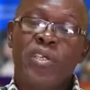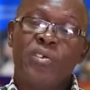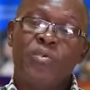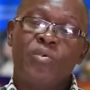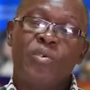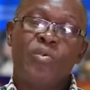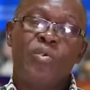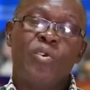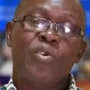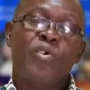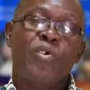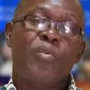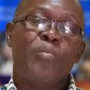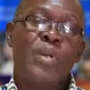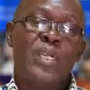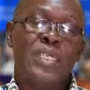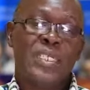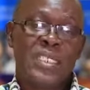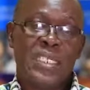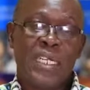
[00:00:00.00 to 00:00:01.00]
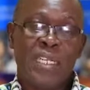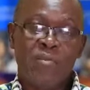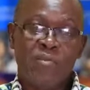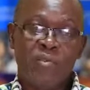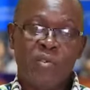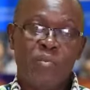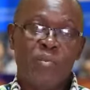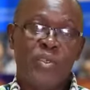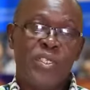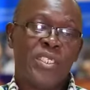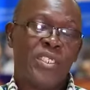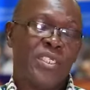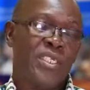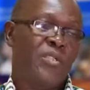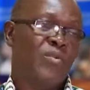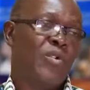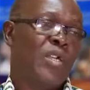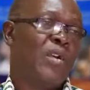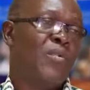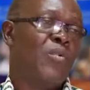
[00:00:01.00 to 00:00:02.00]
what we call personal
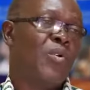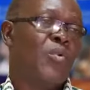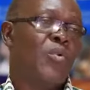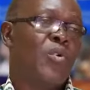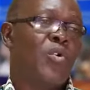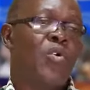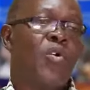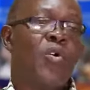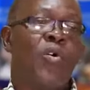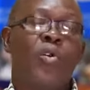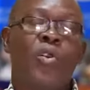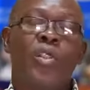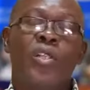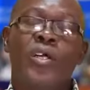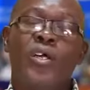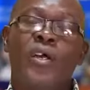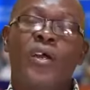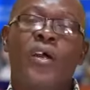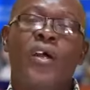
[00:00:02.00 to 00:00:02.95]
information, we have what we call,